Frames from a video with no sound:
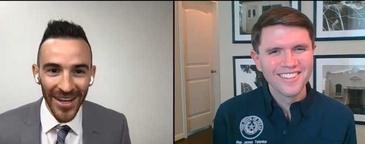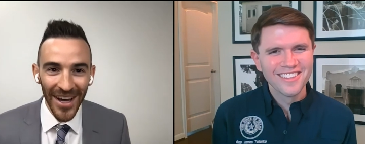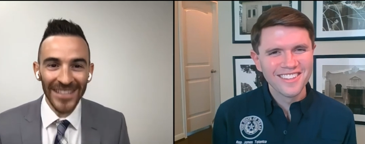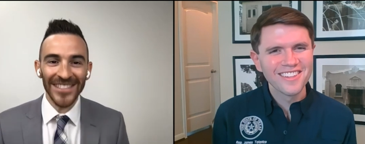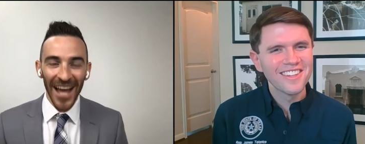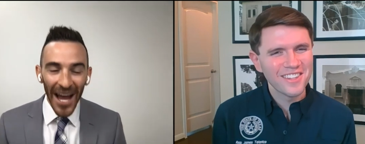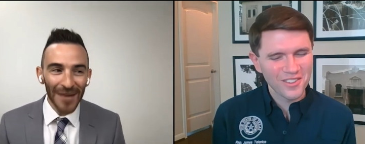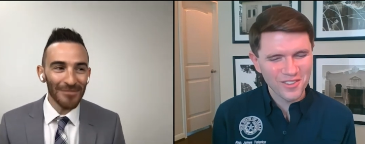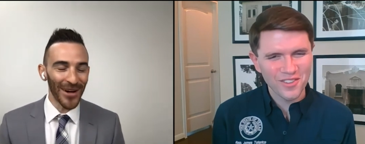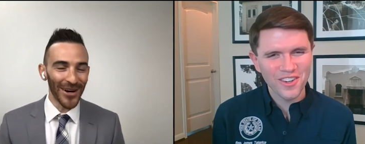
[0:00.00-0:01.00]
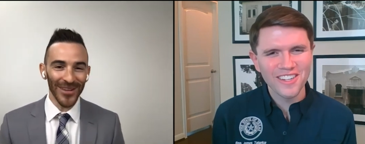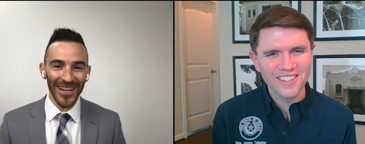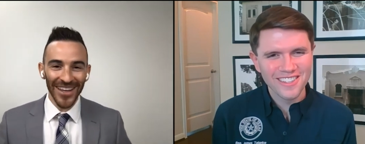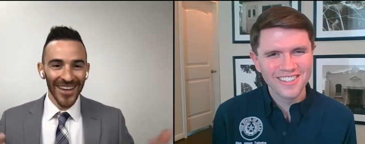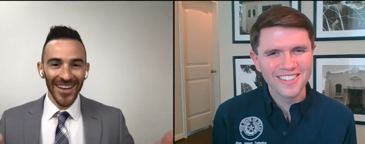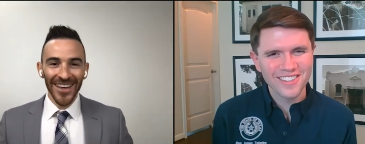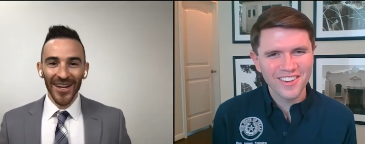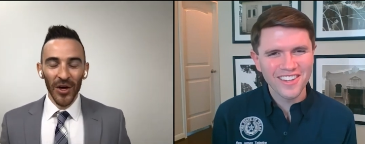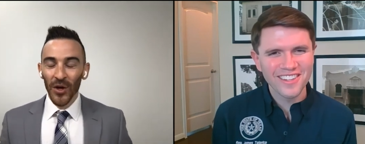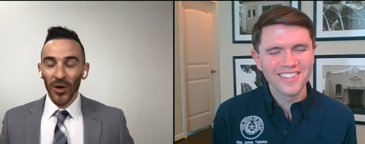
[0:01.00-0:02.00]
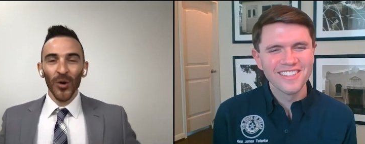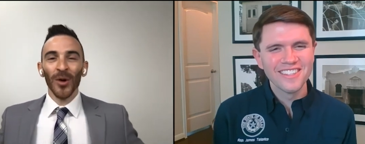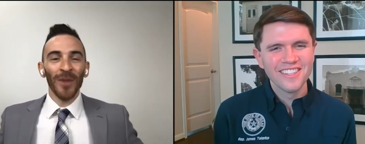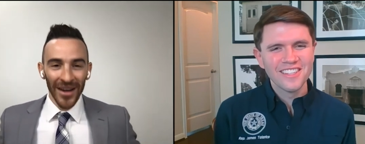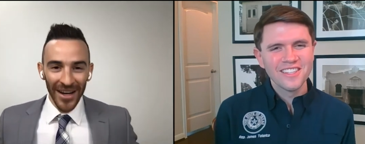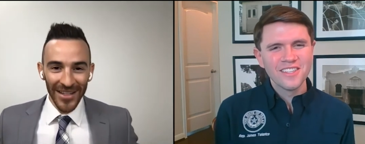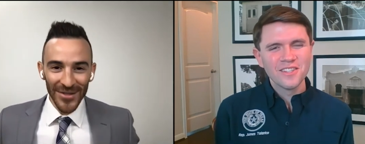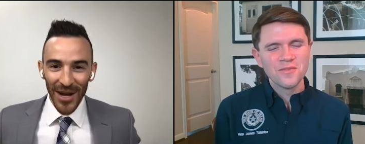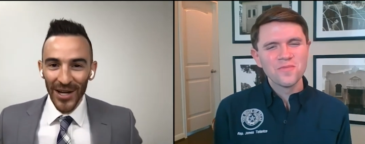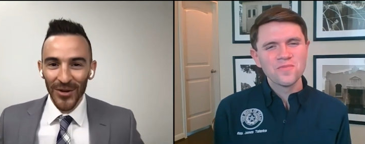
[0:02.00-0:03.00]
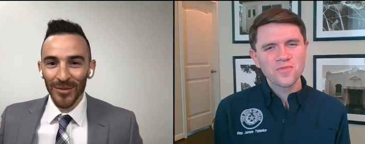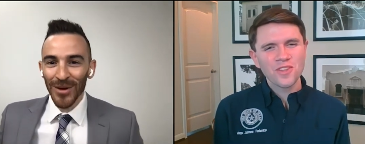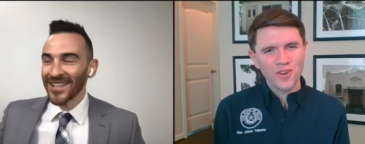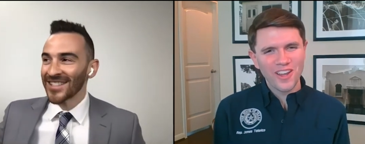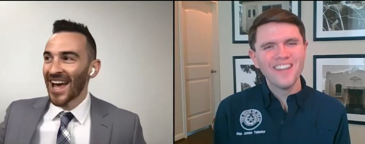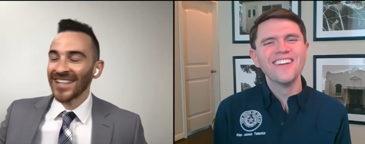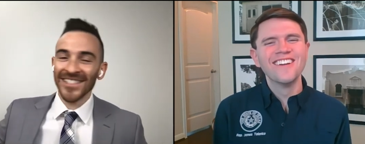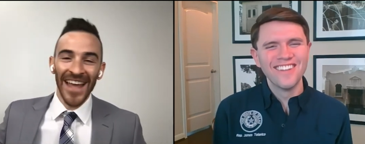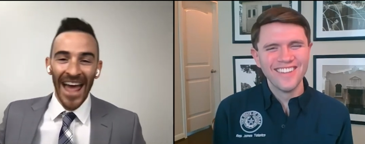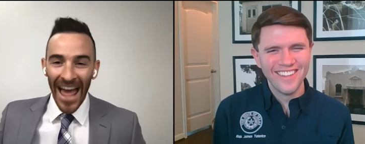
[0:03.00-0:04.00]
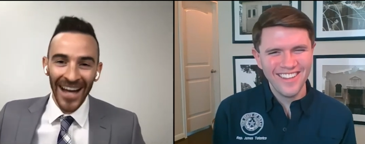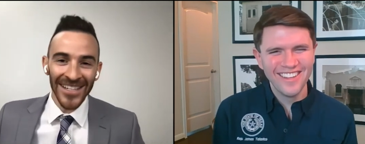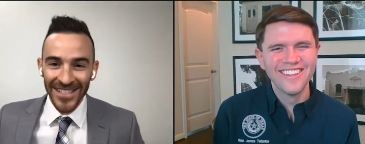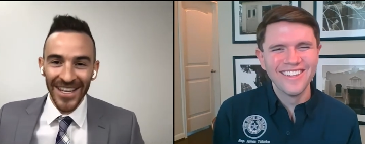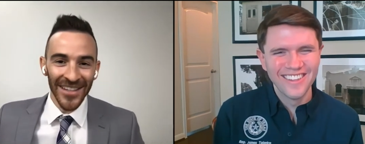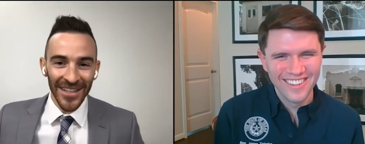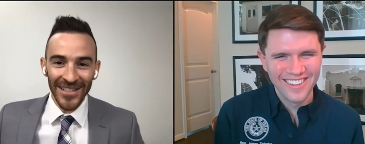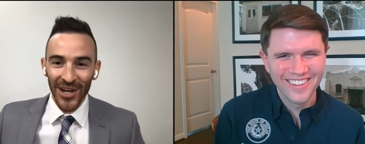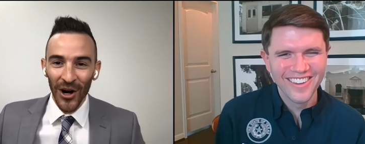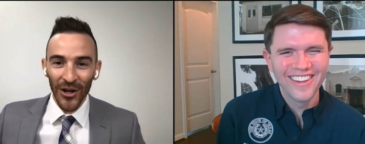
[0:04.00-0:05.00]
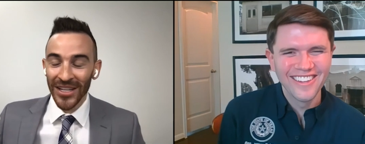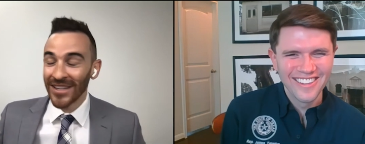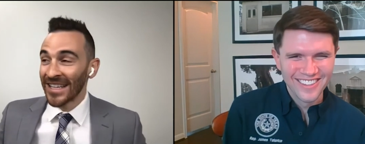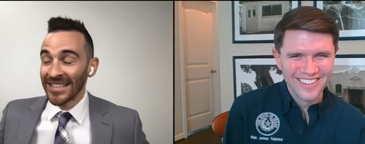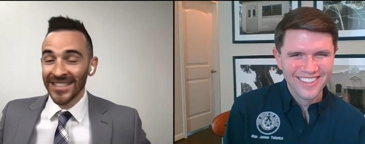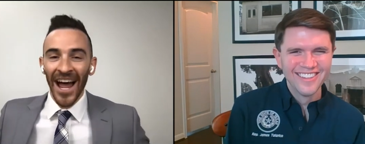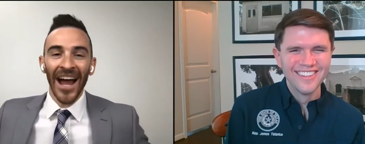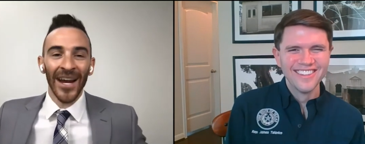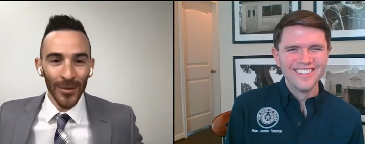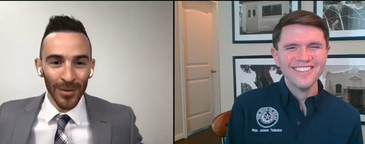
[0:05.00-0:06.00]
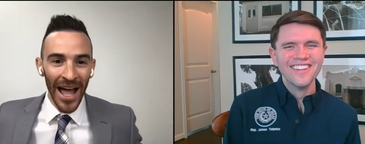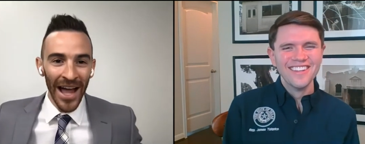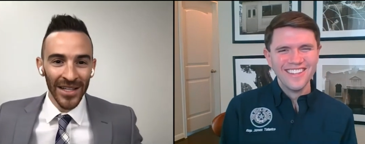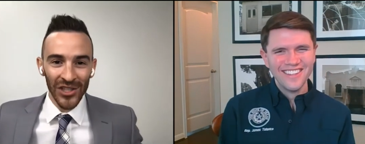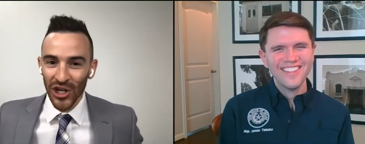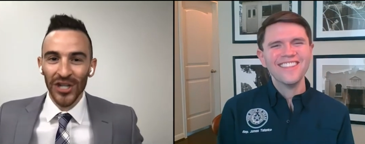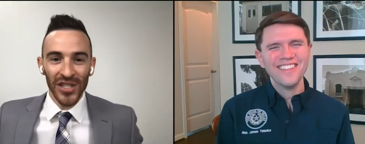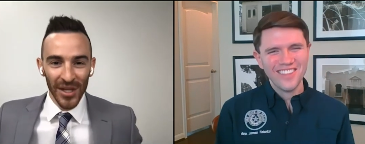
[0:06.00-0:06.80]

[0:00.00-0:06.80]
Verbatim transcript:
Speaker 1: a typo. Yeah. Like who among us, right? Who among us hasn't accidentally targeted the entire black church